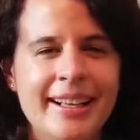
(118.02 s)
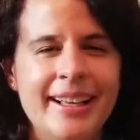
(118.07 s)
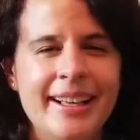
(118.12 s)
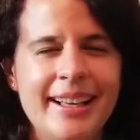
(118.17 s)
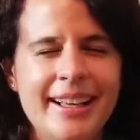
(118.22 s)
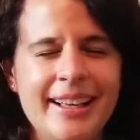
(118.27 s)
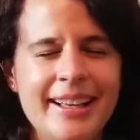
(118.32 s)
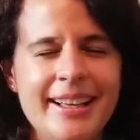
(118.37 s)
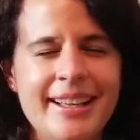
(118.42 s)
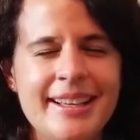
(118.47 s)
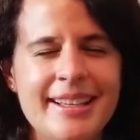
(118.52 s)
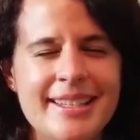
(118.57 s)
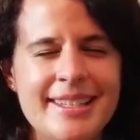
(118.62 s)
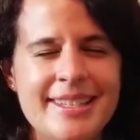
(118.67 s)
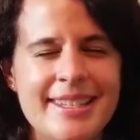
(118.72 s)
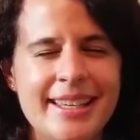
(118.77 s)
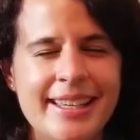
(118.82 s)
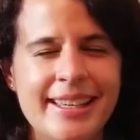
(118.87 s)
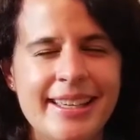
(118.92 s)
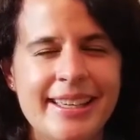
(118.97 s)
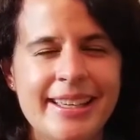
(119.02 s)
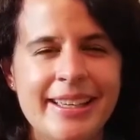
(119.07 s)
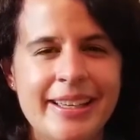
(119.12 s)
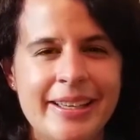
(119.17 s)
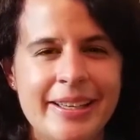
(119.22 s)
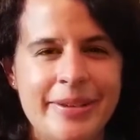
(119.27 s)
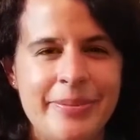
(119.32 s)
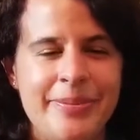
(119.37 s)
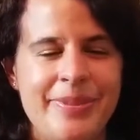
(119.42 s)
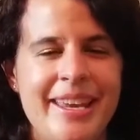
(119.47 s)

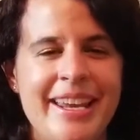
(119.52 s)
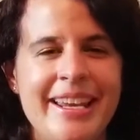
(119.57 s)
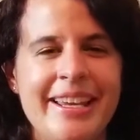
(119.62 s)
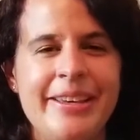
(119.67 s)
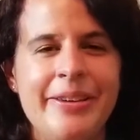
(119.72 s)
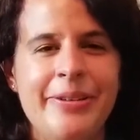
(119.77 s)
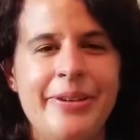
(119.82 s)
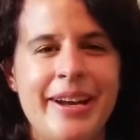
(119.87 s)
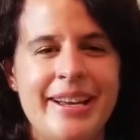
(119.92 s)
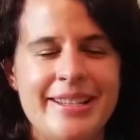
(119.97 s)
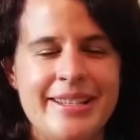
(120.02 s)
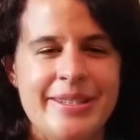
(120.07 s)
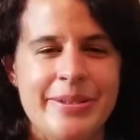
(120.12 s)
Awesome. Thank you guys